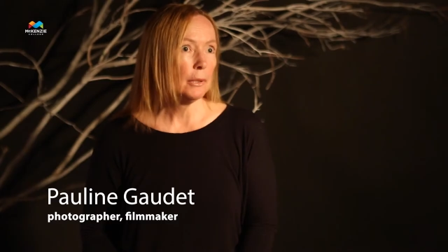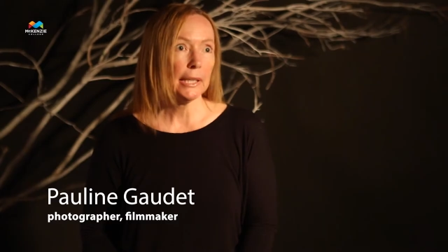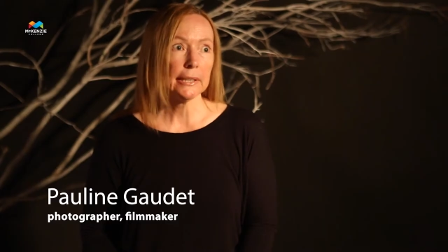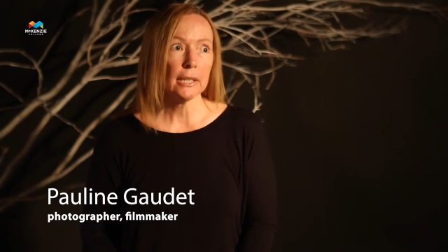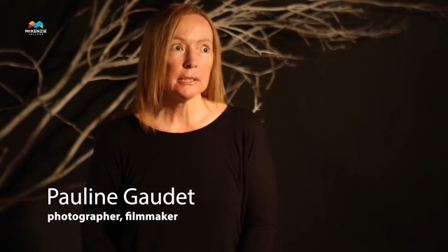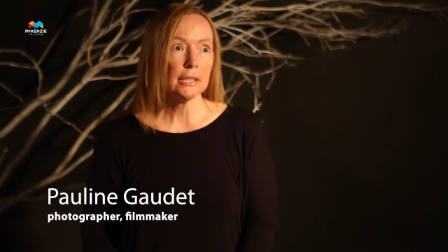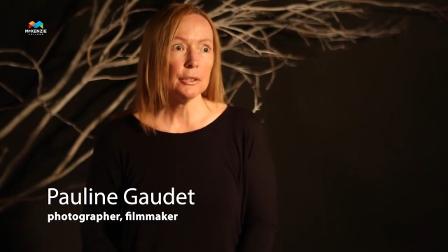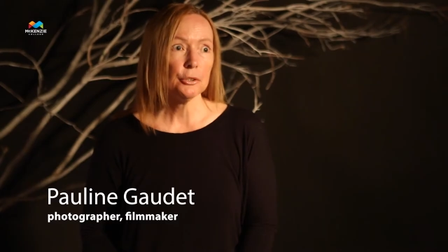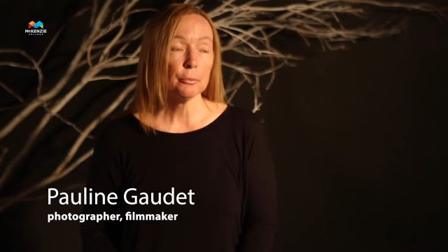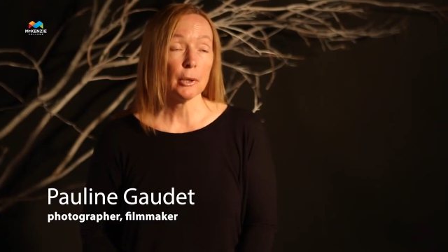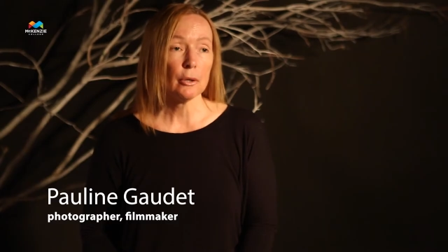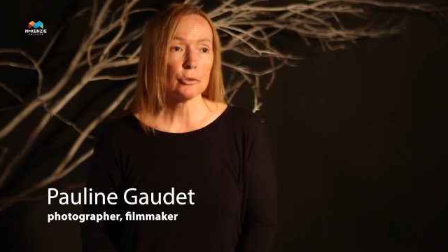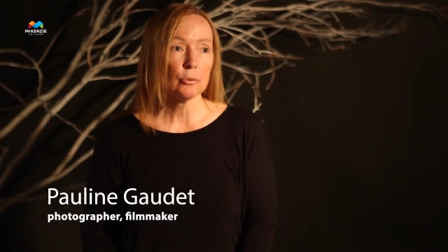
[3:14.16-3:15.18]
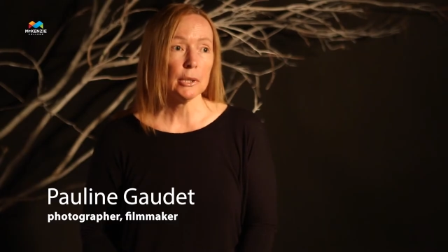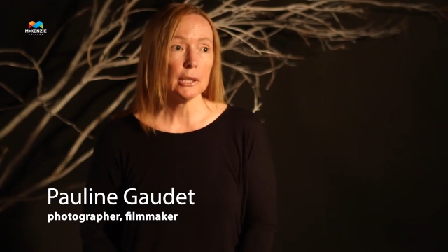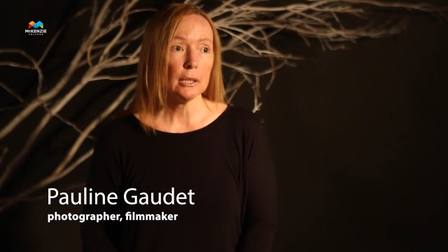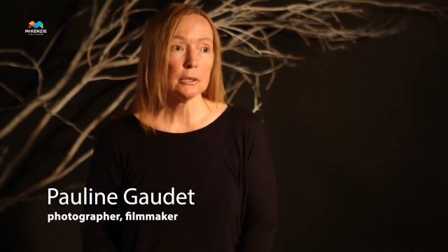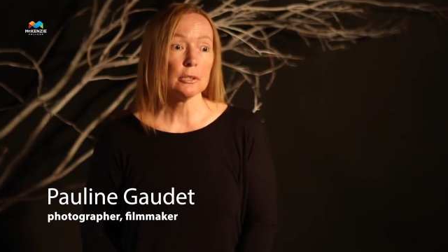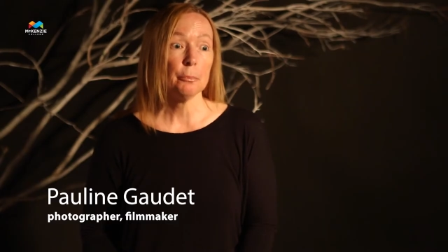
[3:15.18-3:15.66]
Like I said, New
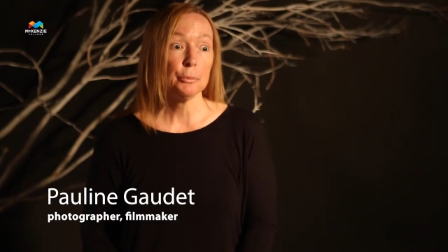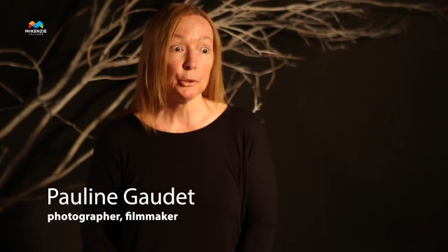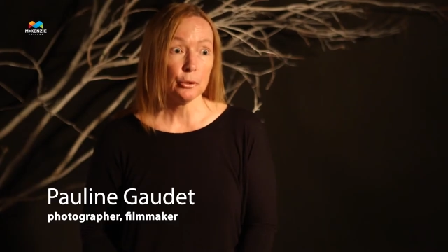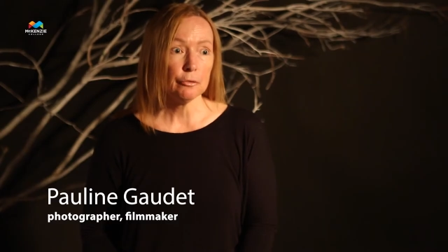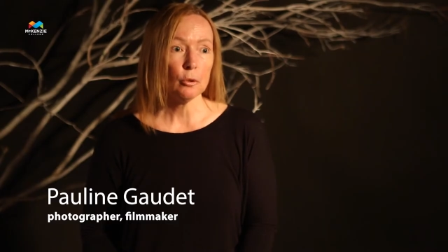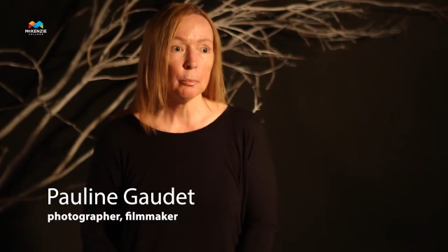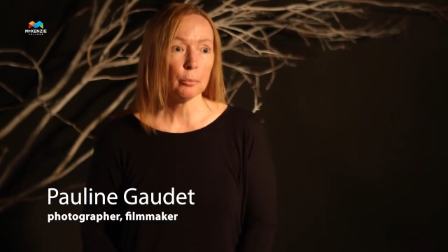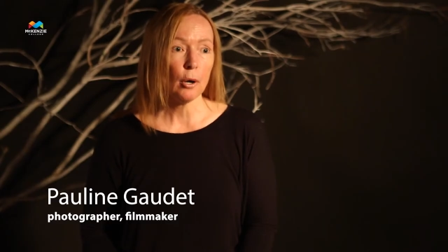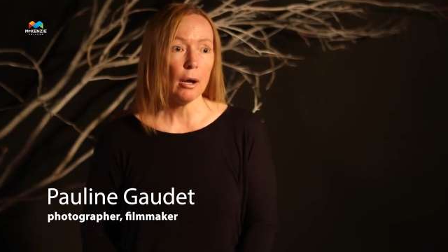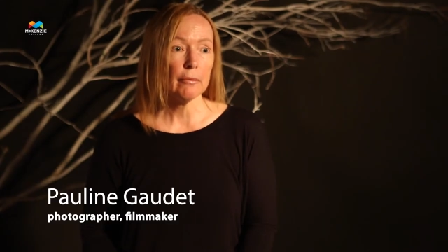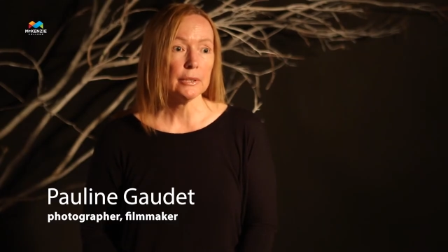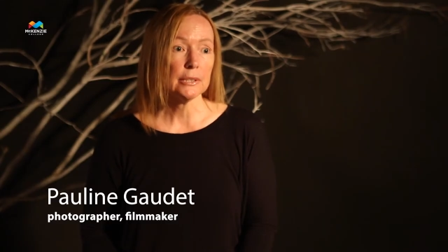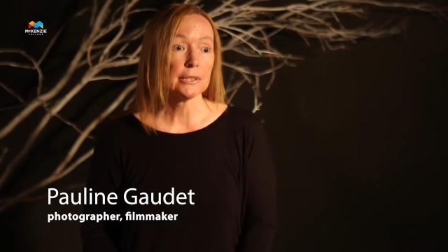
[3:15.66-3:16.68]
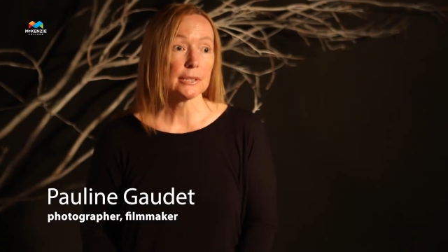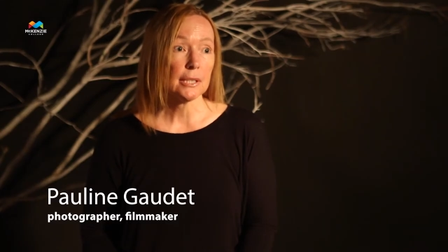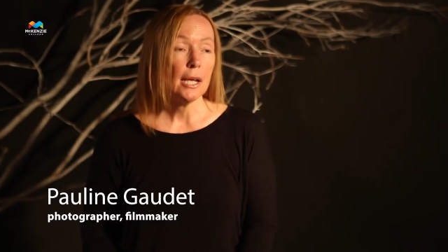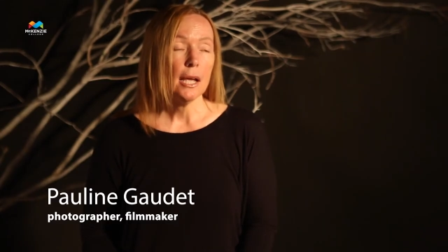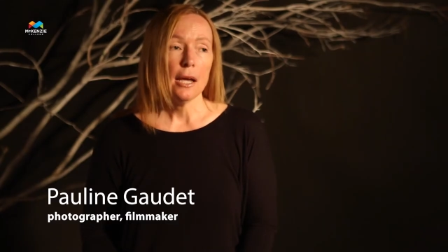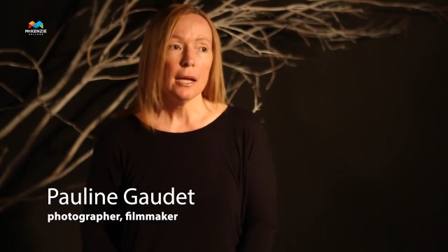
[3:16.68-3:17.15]
Brunswick is a beautiful province
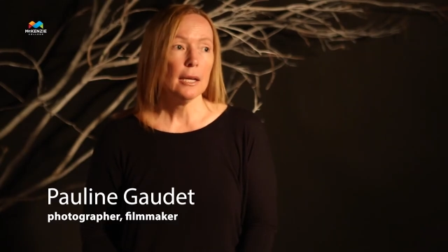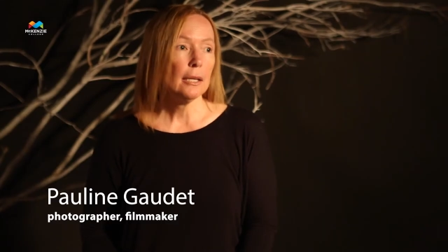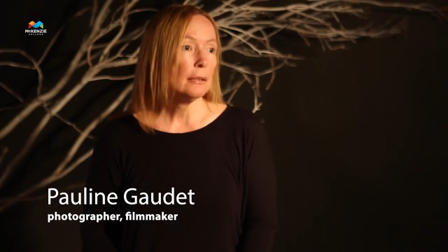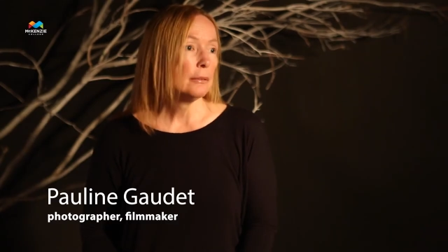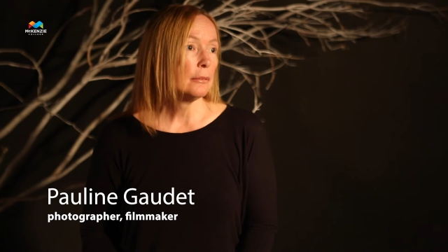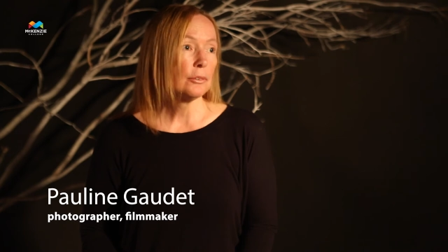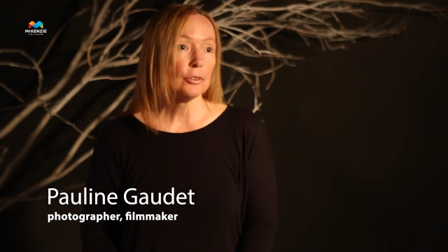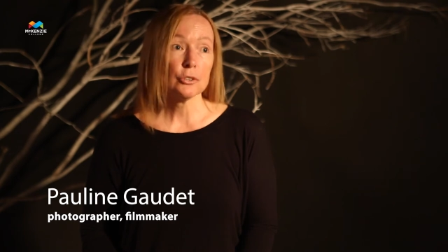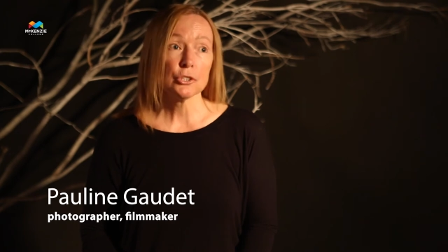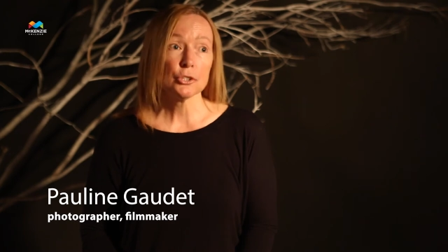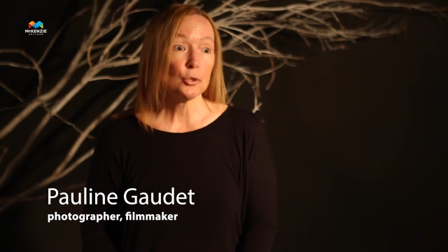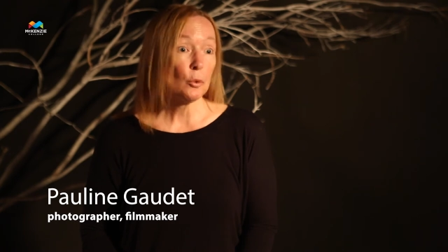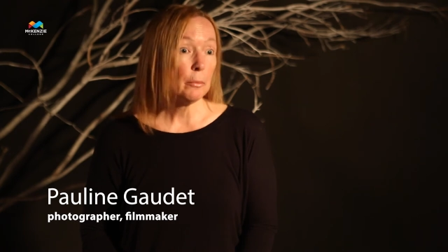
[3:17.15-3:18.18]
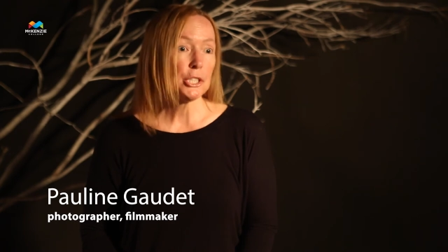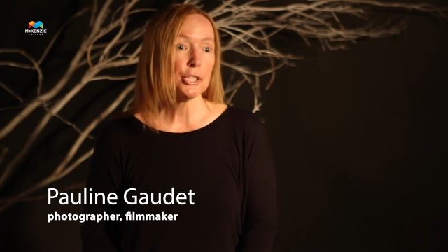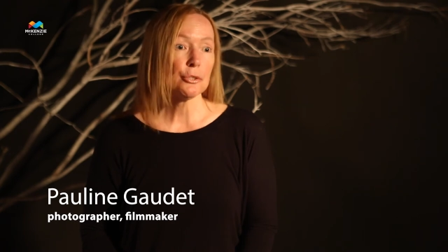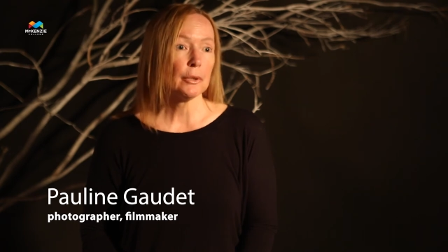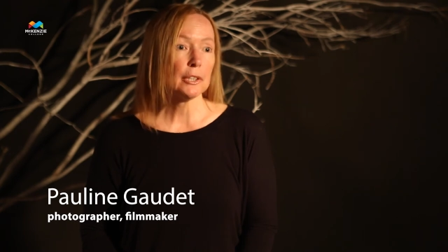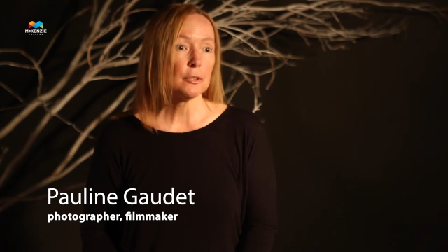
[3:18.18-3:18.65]
and there's so
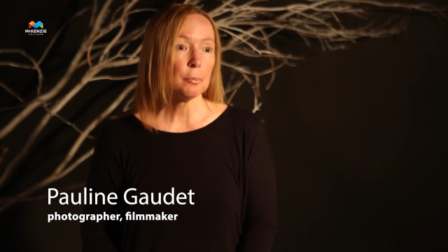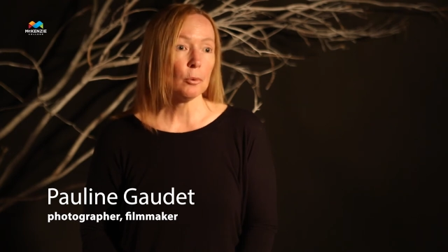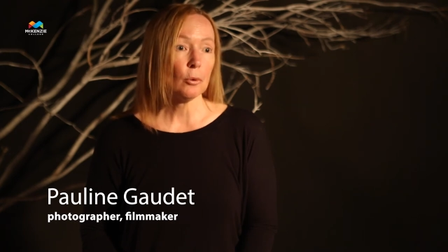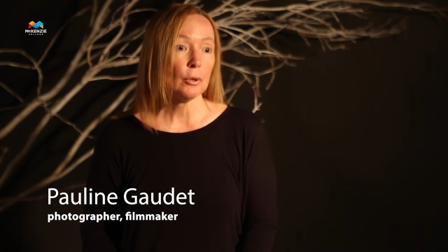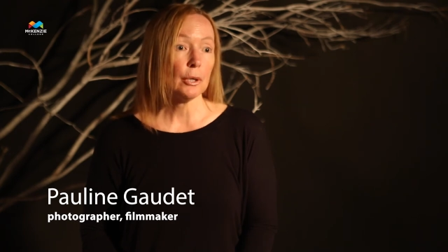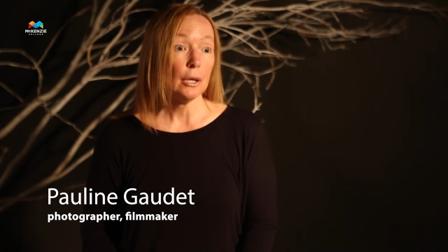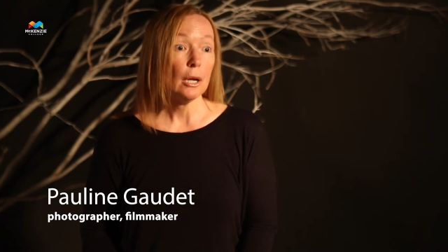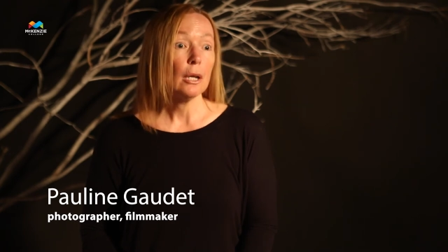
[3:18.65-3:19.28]
much to explore.